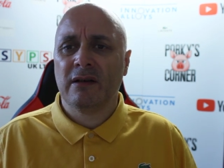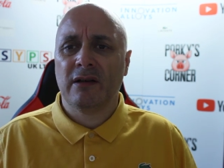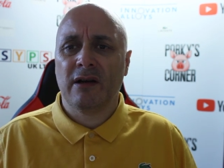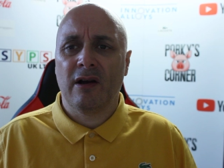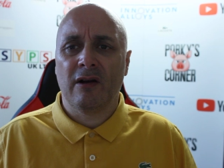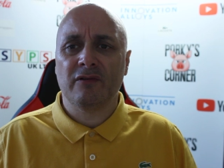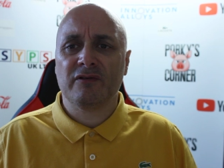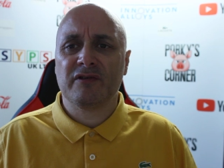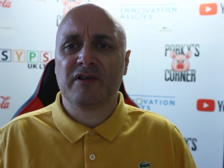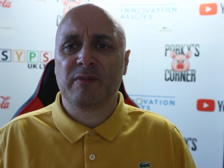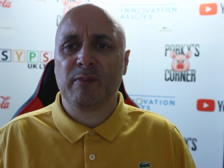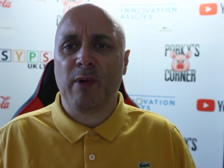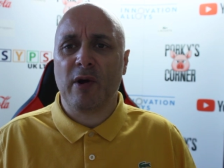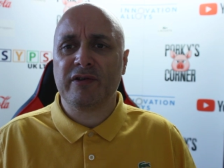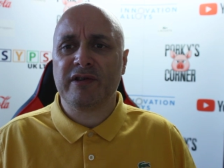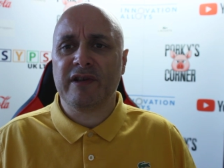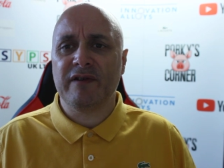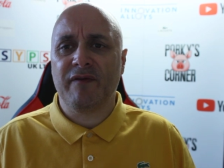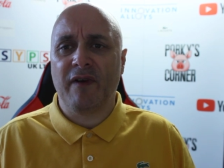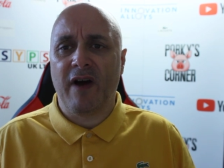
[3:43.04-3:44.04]
Old
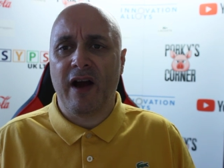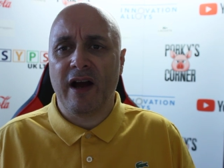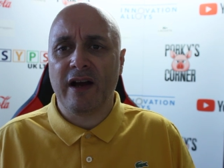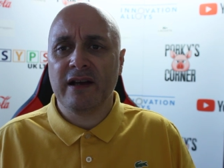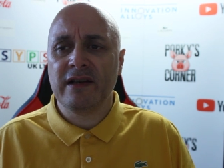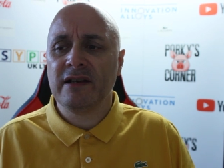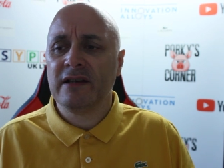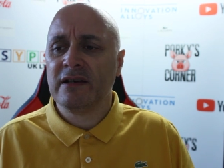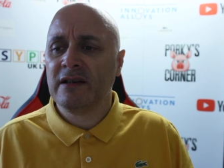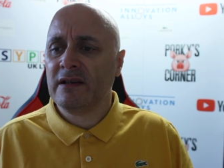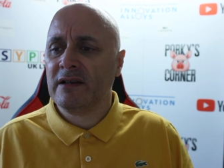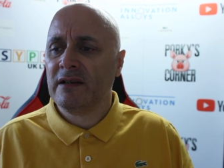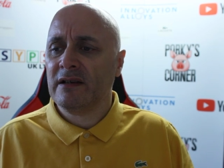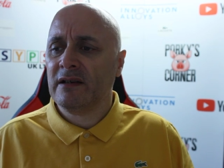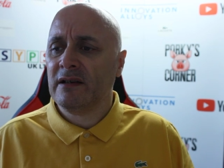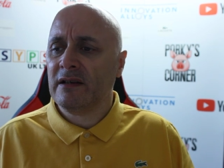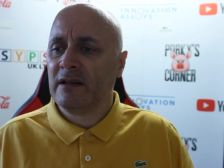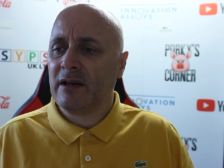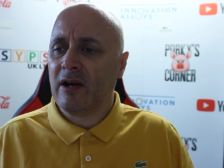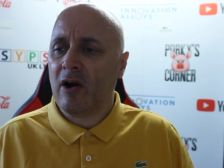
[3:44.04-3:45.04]
Spotify,
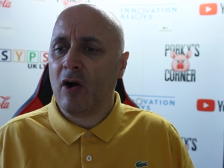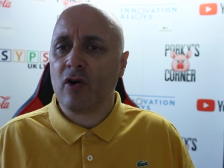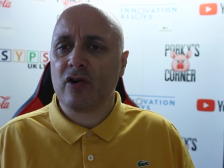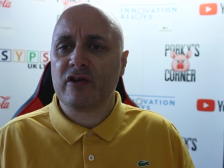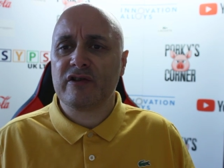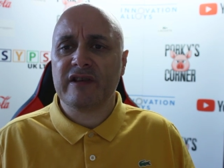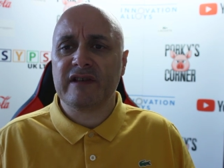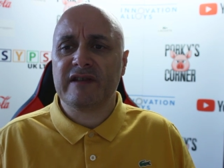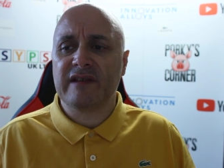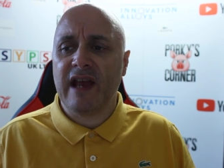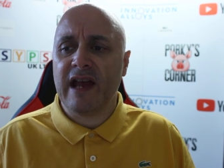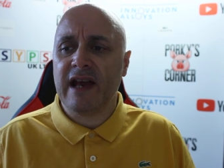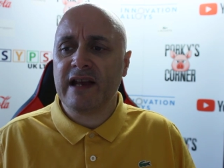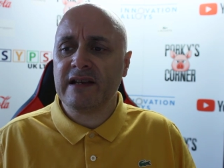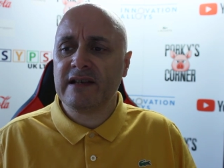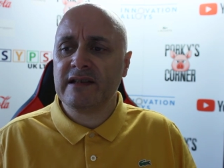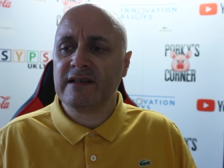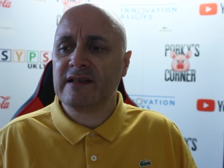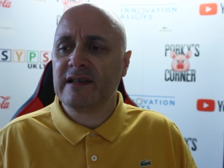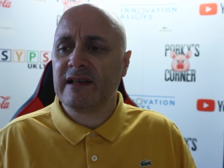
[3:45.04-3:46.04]
Oxy
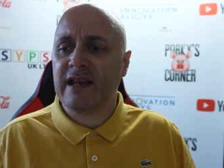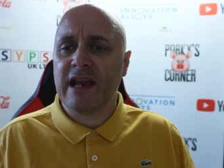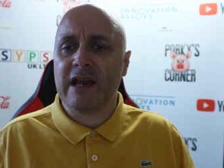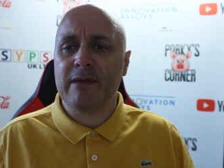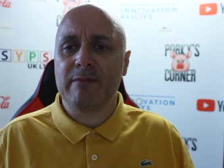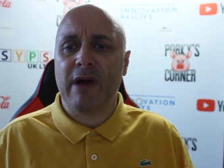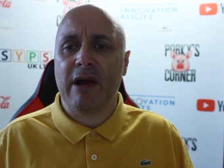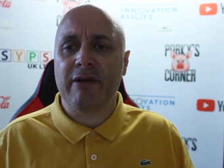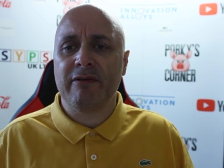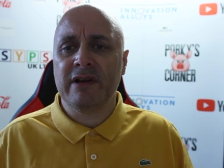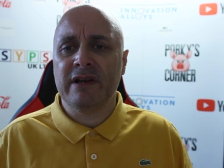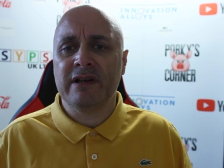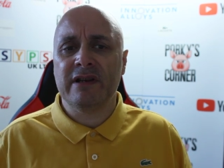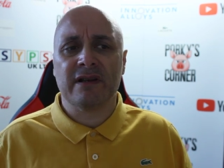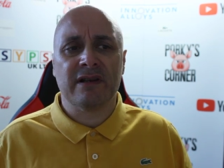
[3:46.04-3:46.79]
10, isn't he getting married?